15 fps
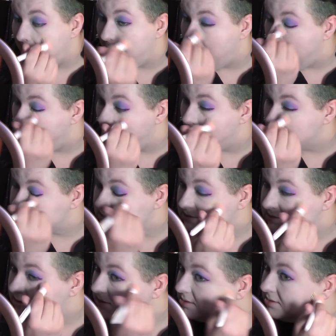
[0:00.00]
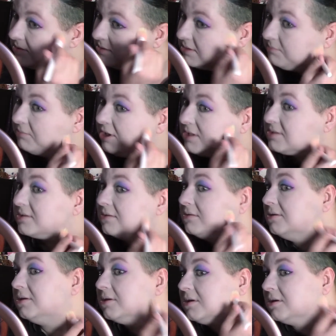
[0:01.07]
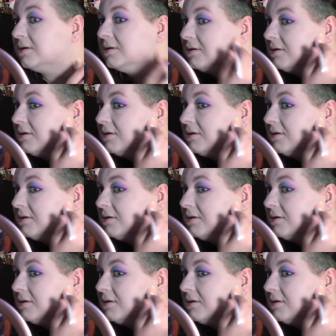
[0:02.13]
It isn't the best look.